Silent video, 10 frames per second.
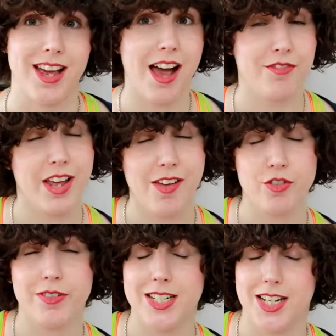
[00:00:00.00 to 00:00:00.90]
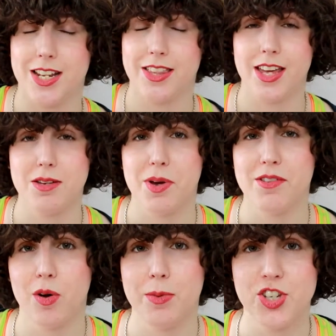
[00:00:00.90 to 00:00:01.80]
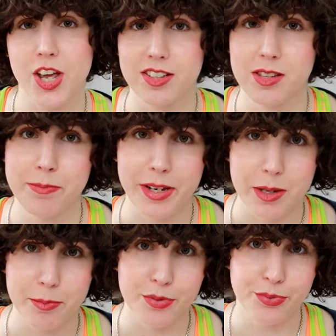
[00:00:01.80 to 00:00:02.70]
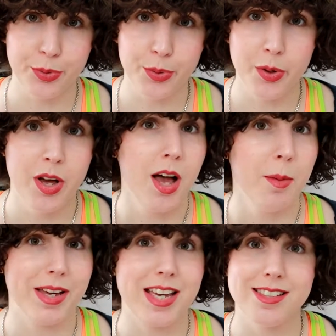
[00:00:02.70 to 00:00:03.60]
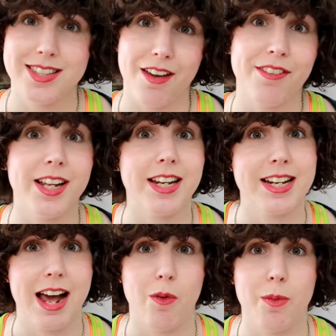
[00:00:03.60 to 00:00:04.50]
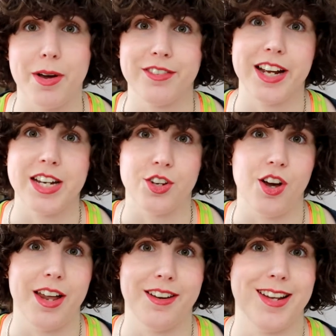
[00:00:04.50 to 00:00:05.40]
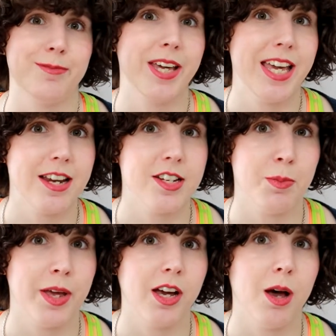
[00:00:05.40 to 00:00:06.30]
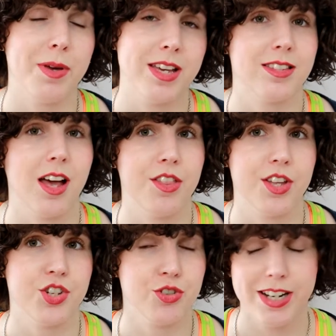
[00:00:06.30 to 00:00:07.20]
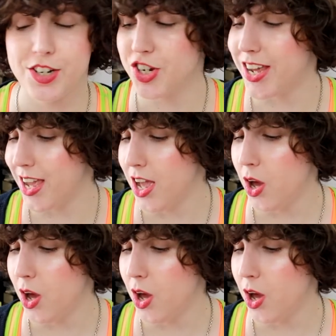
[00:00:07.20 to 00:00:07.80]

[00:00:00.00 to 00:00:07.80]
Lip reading: I haven't ever read anything by Robert Jackson Bennett before, but he's definitely now on my radar, and I am keen to pick up his other trilogy,